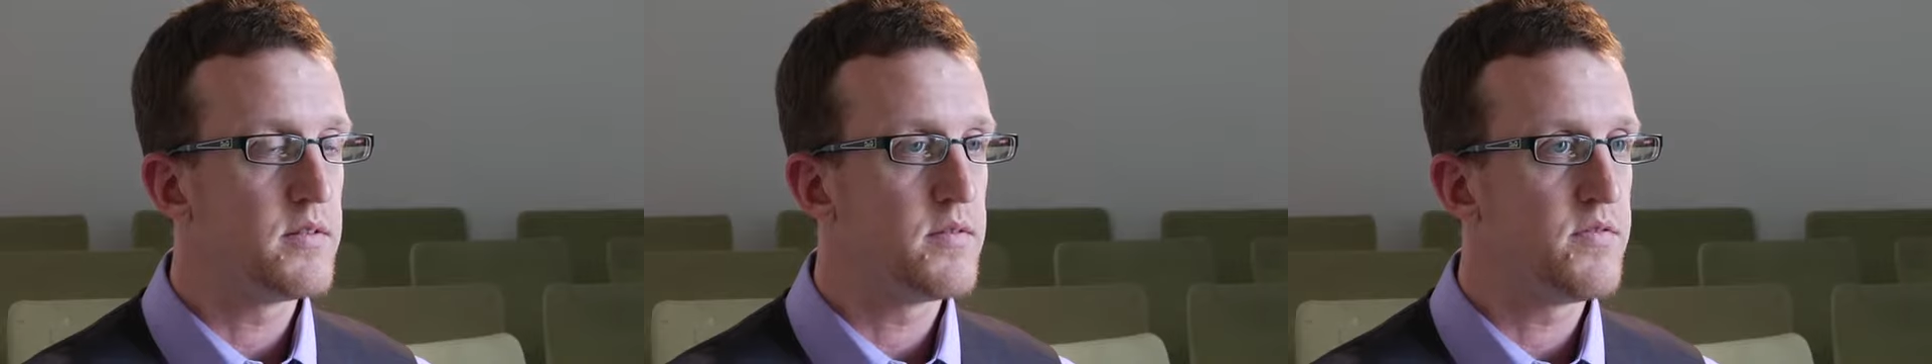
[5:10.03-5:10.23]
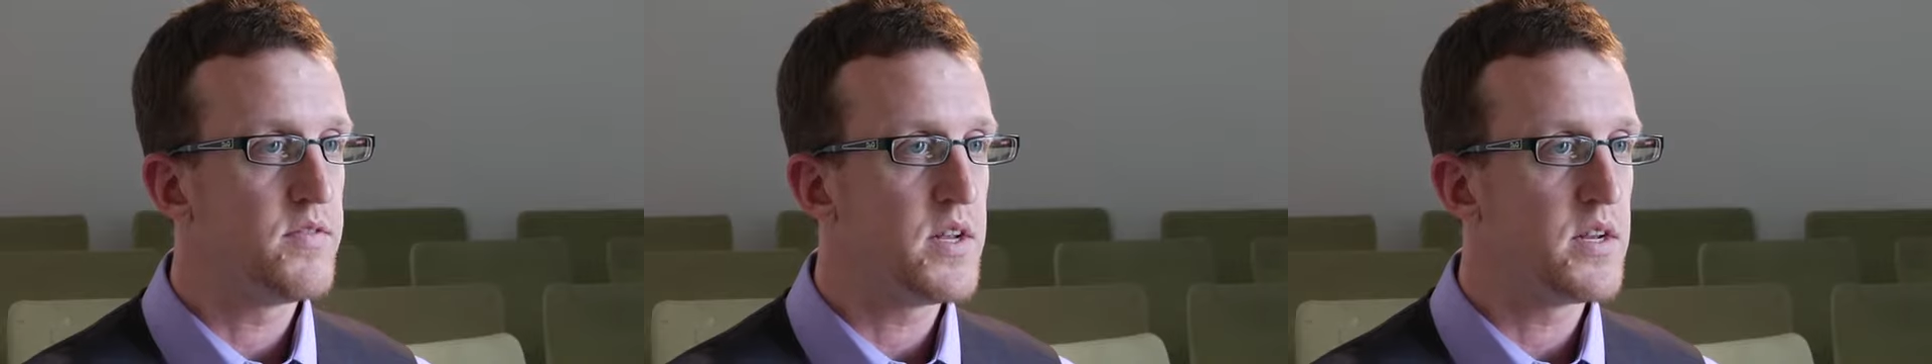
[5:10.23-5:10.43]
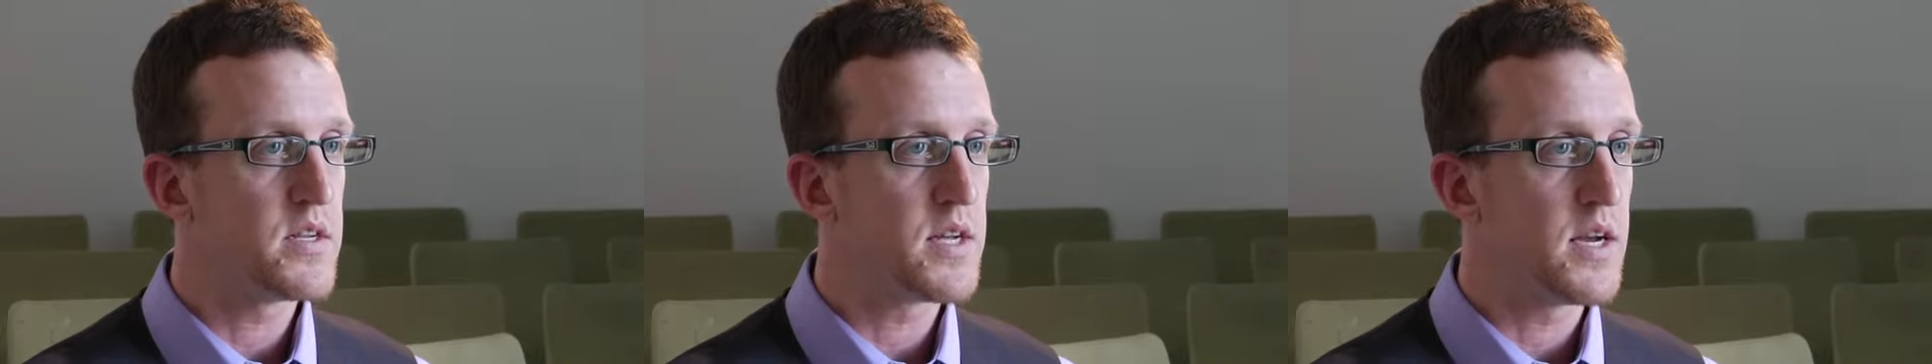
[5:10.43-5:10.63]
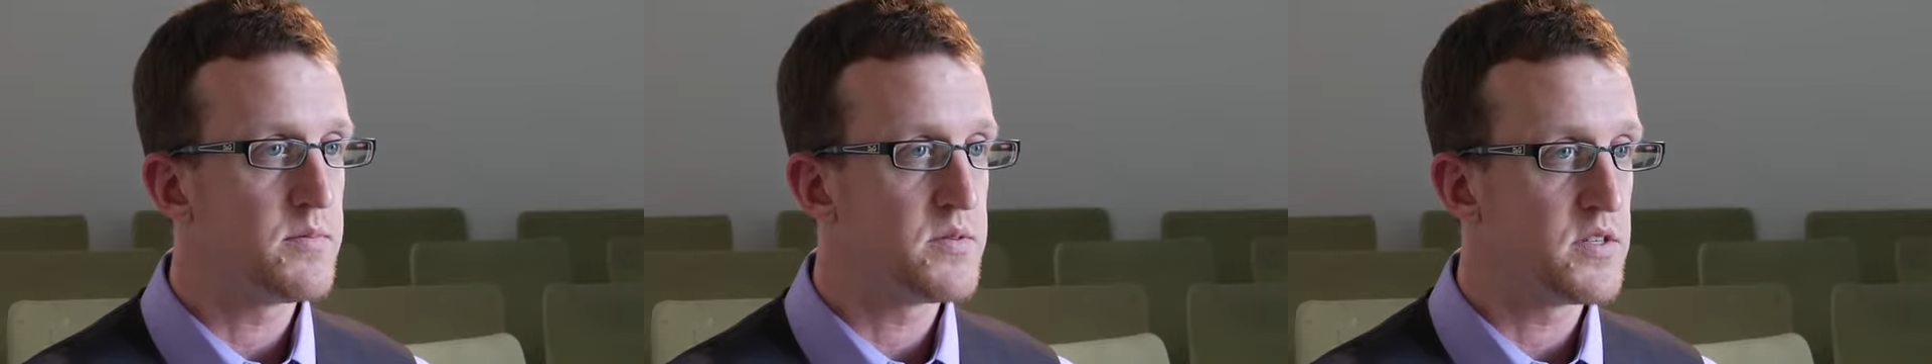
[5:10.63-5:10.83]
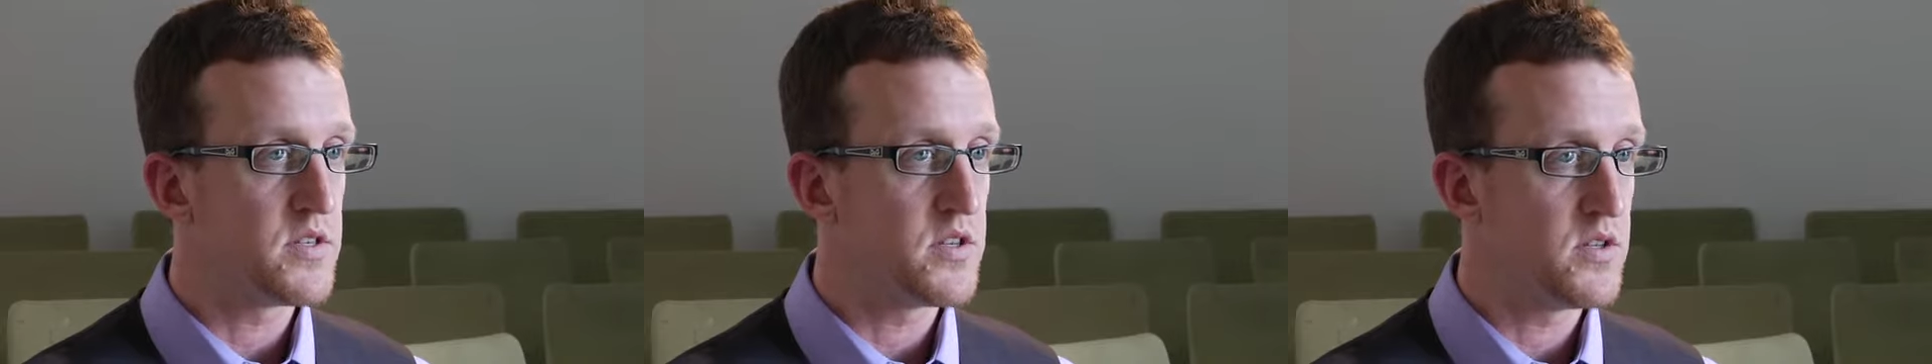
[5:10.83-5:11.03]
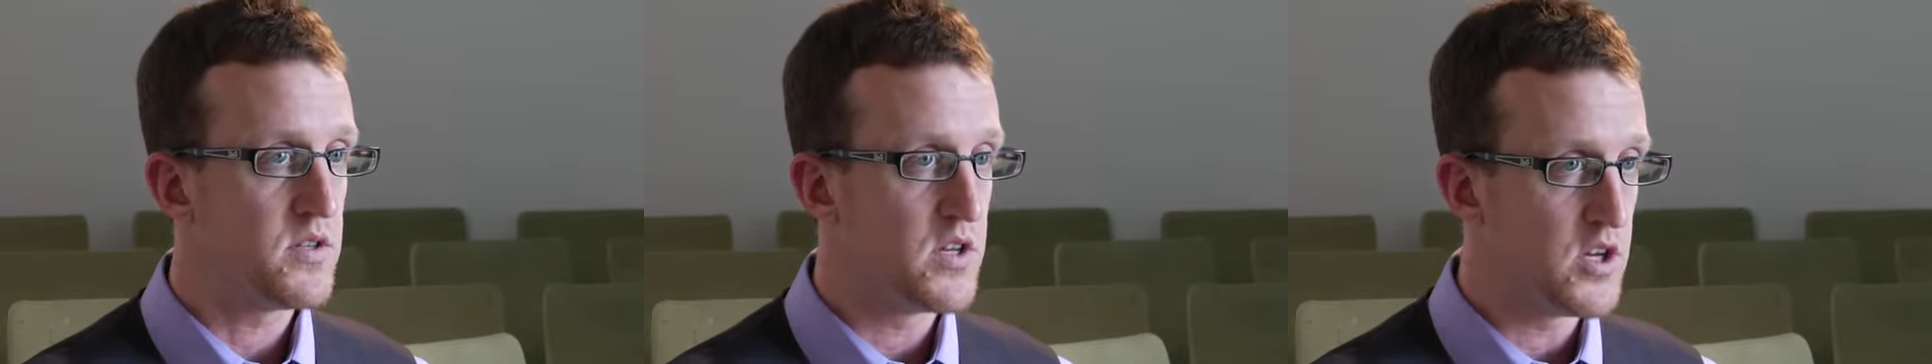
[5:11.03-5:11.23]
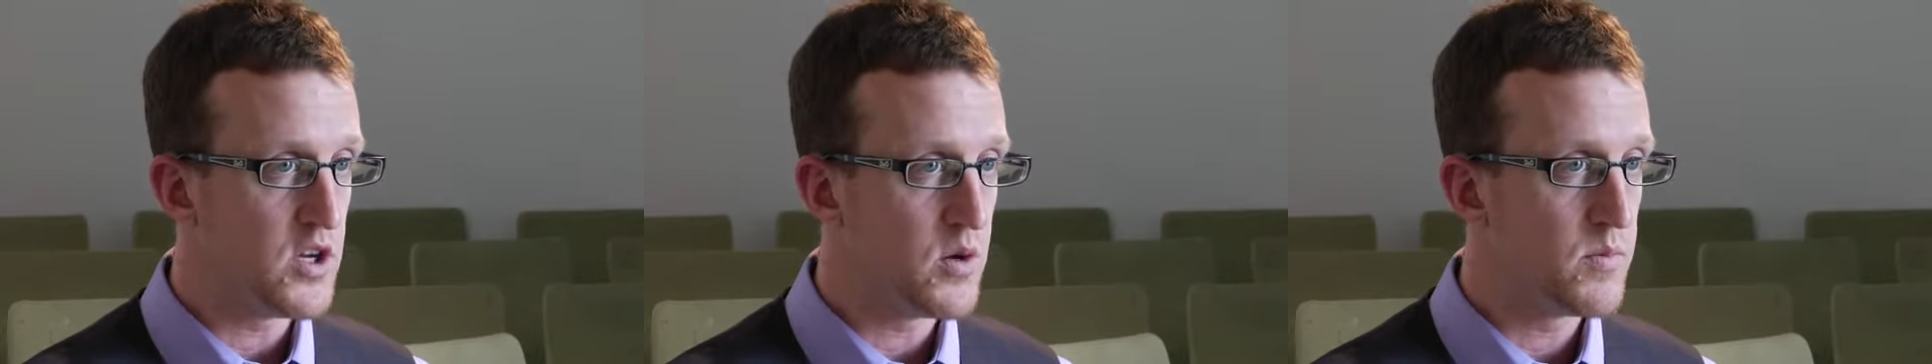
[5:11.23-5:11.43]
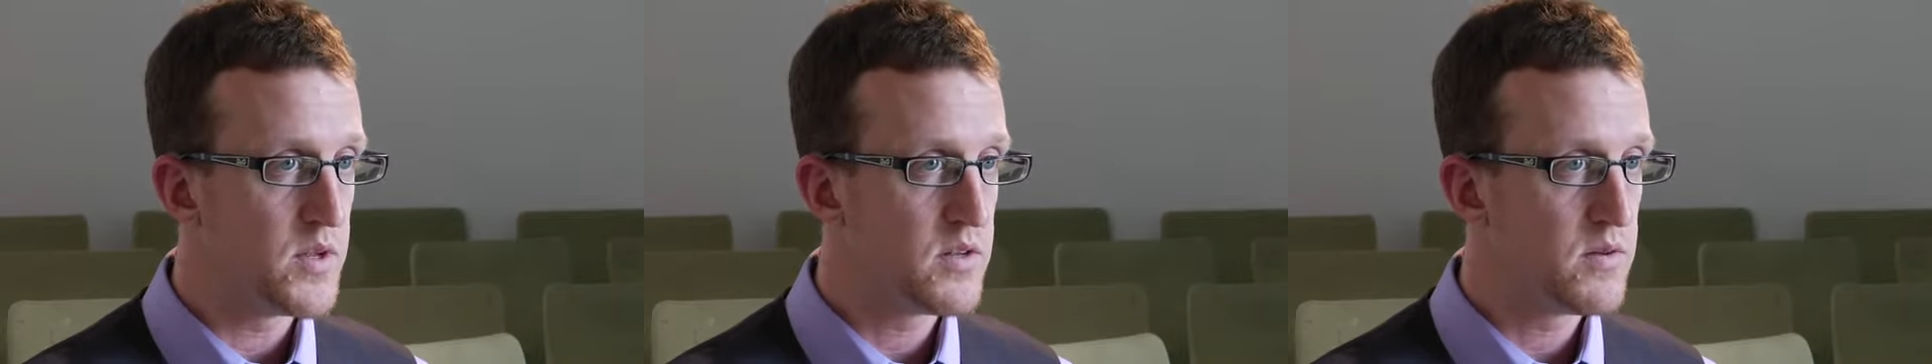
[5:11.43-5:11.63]
phenotypes as the
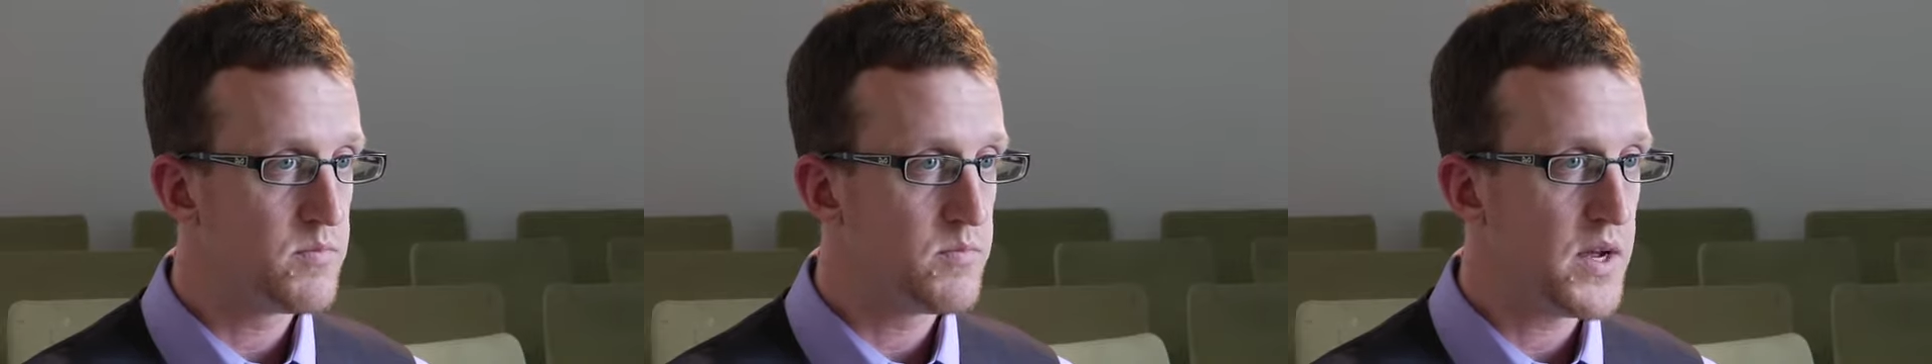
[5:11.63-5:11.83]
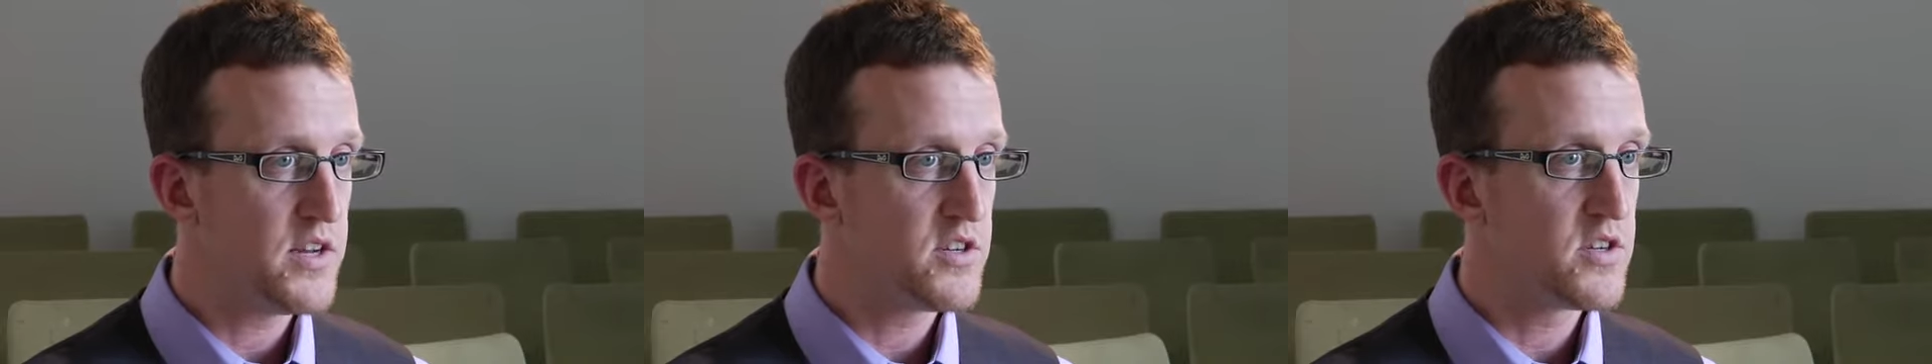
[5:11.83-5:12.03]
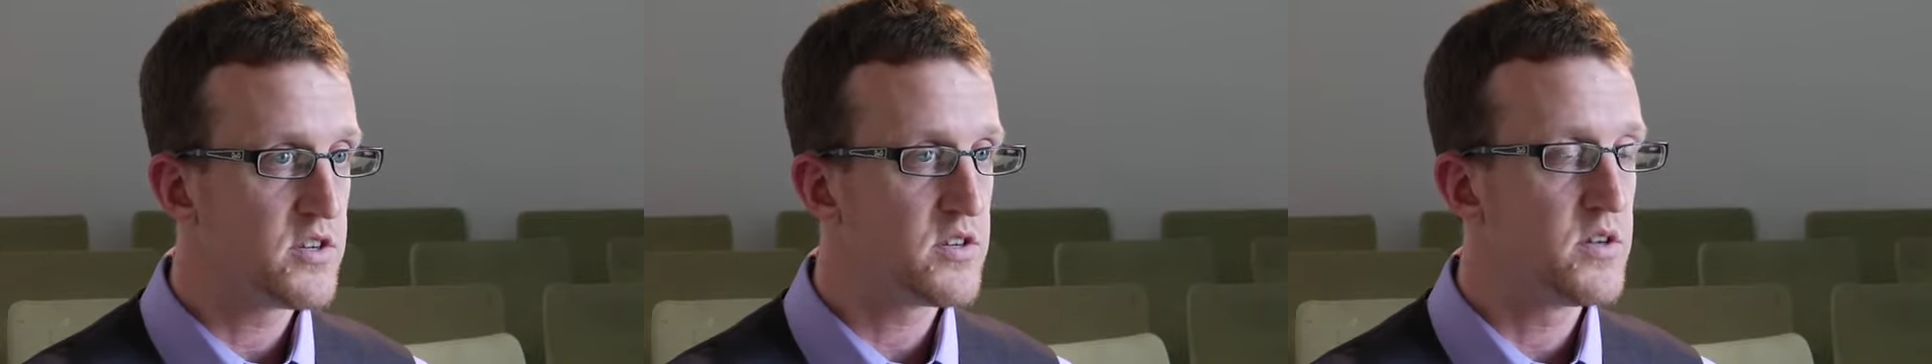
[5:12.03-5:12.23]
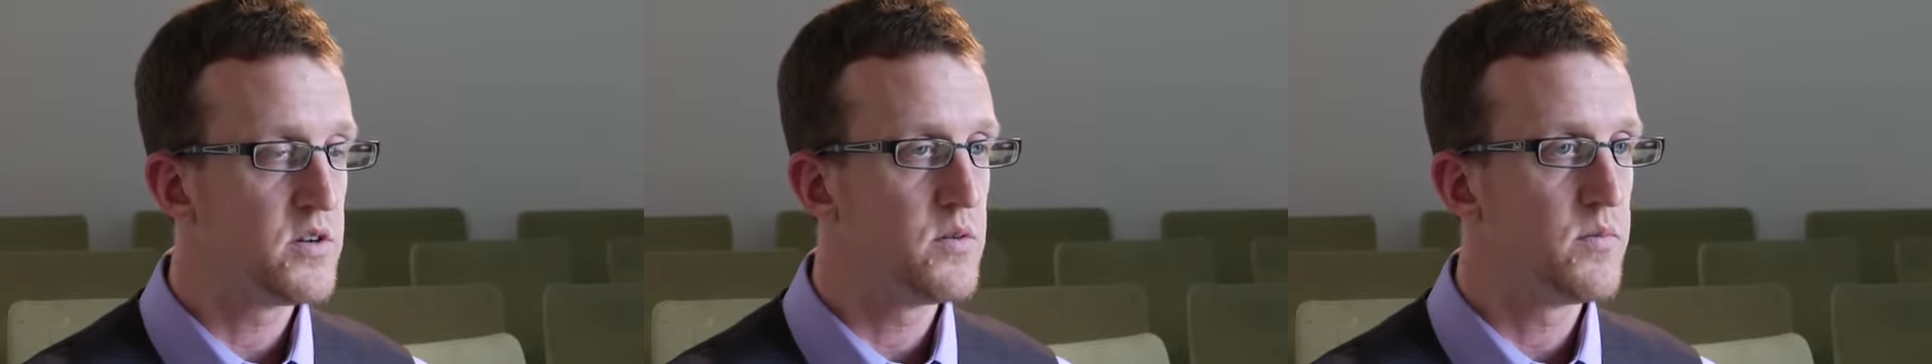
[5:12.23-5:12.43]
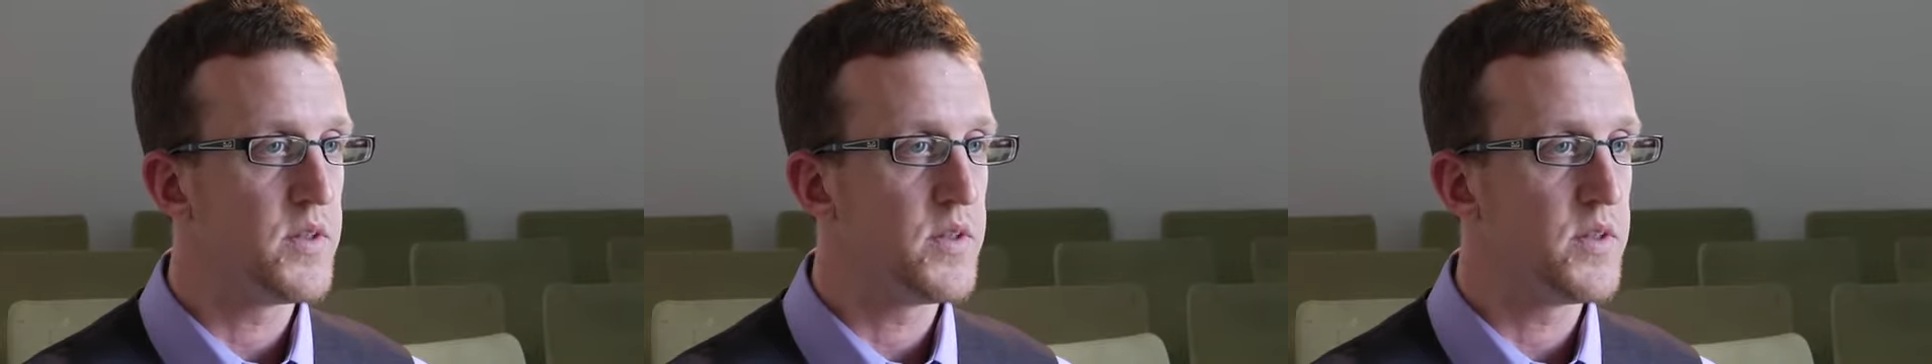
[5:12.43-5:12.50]
human patients do.